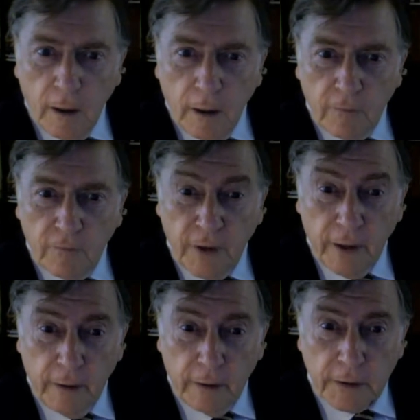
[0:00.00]

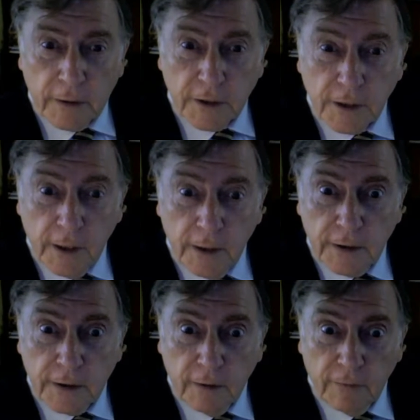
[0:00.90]
various shades
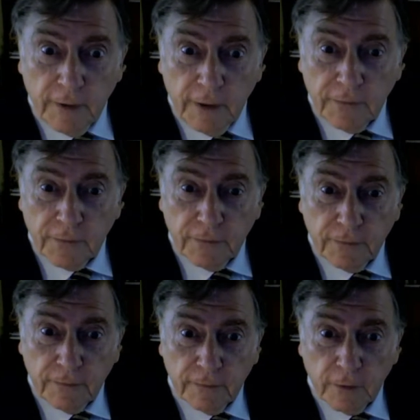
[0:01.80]
of an F
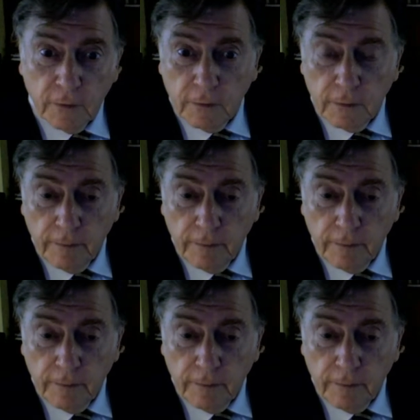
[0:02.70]
chord,